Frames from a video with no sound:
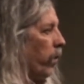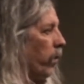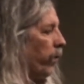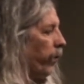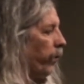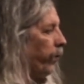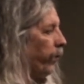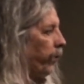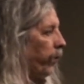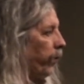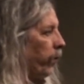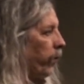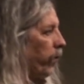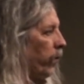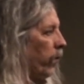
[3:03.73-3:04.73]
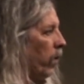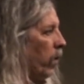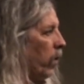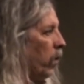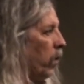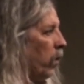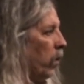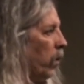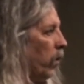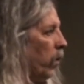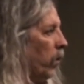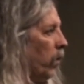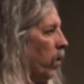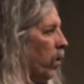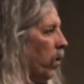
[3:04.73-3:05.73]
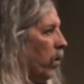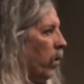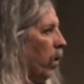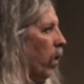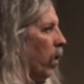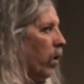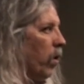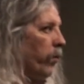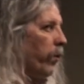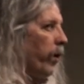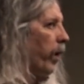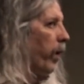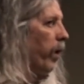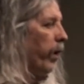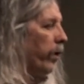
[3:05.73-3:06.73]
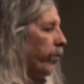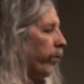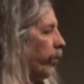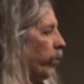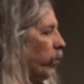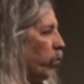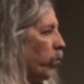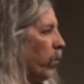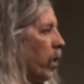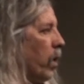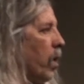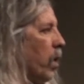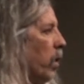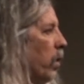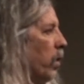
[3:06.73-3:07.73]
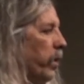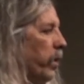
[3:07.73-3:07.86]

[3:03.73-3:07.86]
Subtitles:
I want to be respectful of y'all's time, because you're donating your time.